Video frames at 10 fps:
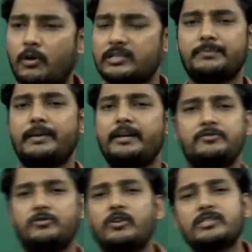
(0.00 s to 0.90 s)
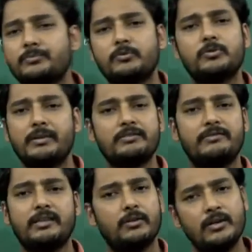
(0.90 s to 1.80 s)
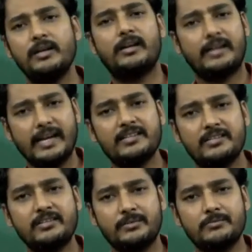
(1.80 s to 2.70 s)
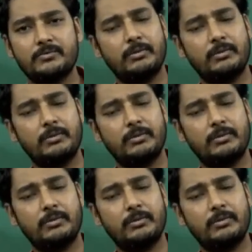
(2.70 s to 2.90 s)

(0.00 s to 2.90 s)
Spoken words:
Water supply, it should not supposed to mix with the drainage systems.